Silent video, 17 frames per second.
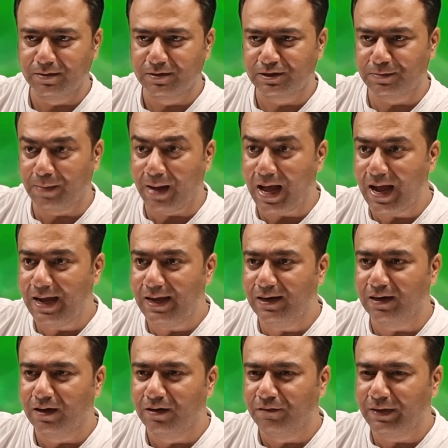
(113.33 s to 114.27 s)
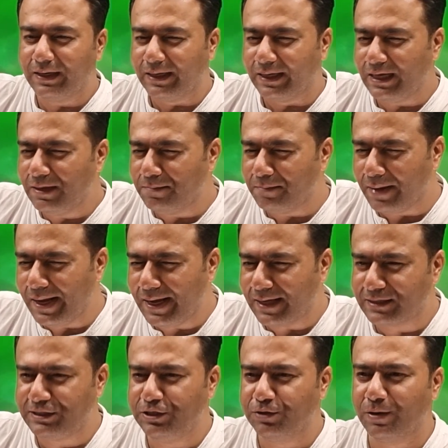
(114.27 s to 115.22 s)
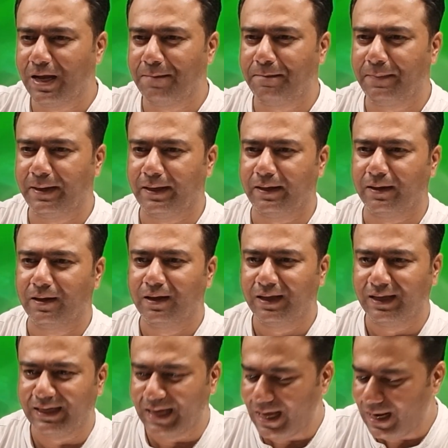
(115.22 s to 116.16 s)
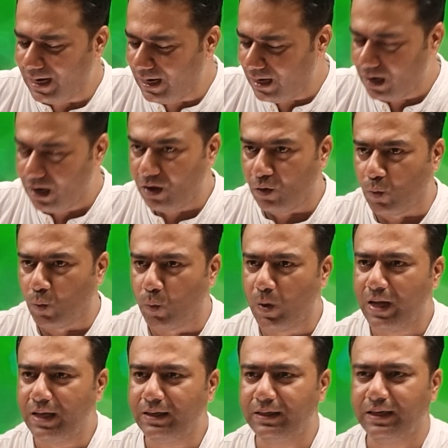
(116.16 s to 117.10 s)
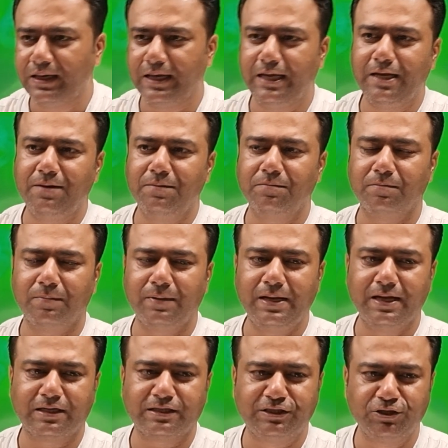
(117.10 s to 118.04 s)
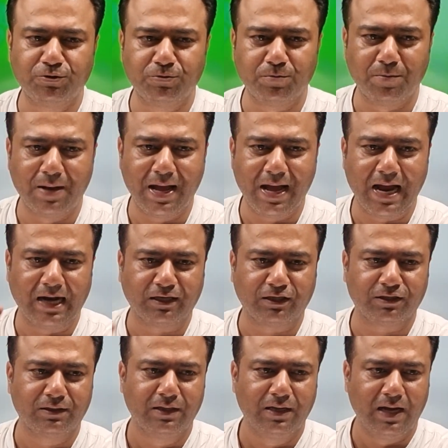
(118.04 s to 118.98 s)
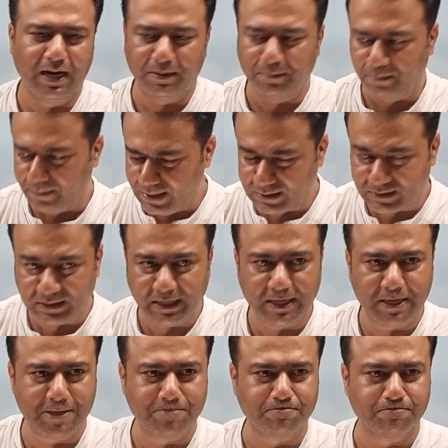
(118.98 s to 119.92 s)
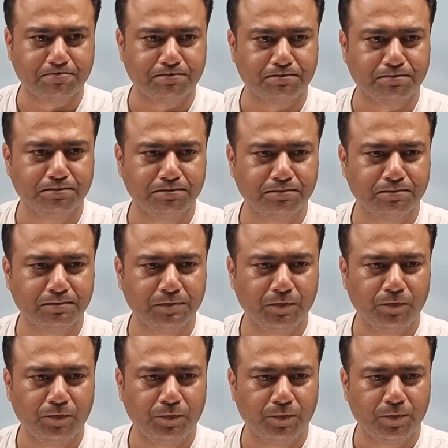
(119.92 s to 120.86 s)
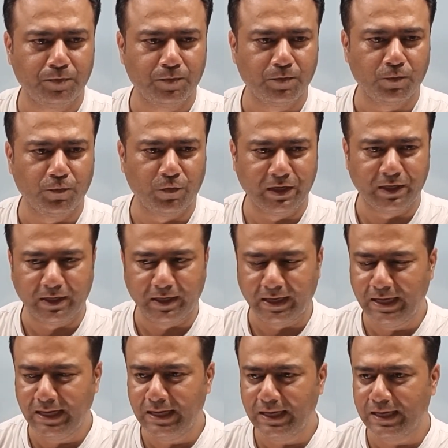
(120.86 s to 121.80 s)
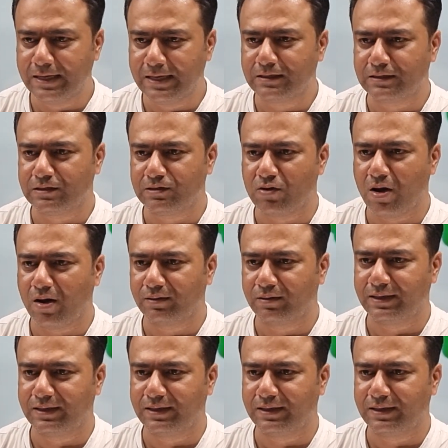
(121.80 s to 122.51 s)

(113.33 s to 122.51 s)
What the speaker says: Smile when he makes you happy. Yell when he makes you mad, and miss him when he is not